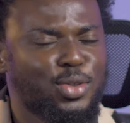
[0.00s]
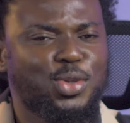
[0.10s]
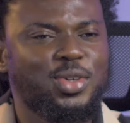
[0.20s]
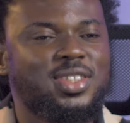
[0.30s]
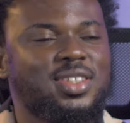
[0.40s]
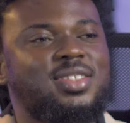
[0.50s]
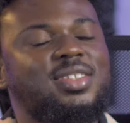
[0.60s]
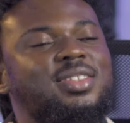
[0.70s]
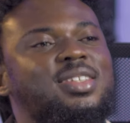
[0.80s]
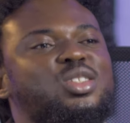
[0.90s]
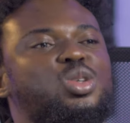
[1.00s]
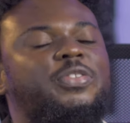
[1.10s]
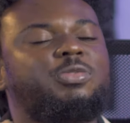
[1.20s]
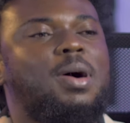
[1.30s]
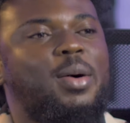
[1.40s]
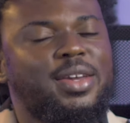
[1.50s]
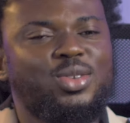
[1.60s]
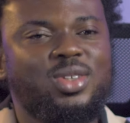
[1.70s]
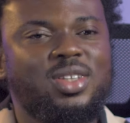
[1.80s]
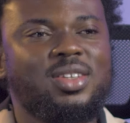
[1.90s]
You know, so it's it's, it's soft
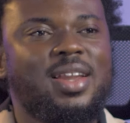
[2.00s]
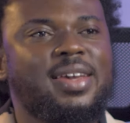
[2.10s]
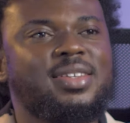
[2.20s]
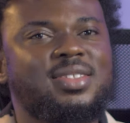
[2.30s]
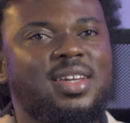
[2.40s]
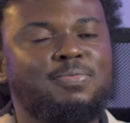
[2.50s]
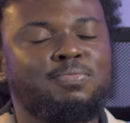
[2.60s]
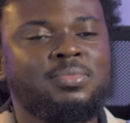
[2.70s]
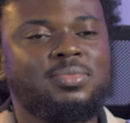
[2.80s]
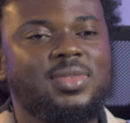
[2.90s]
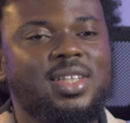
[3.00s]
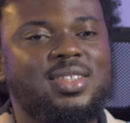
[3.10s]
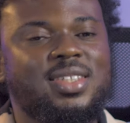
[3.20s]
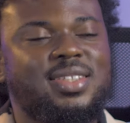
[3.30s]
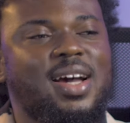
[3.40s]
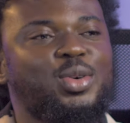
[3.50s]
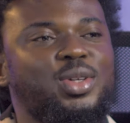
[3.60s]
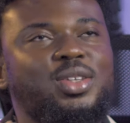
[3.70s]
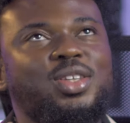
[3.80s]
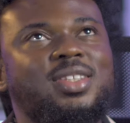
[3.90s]
power. You, like it's uh, it's it's
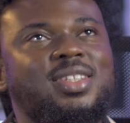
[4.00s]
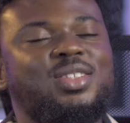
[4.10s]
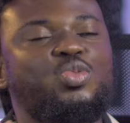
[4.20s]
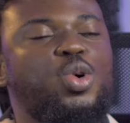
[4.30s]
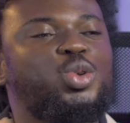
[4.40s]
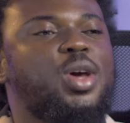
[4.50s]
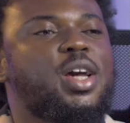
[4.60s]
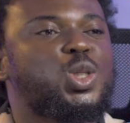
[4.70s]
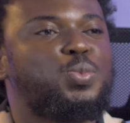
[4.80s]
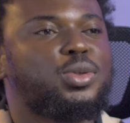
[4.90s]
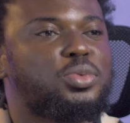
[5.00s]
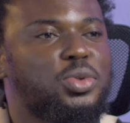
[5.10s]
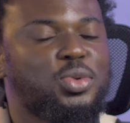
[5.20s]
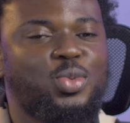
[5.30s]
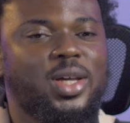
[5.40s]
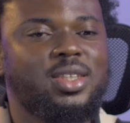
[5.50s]
how it, it's, it's what you export to you.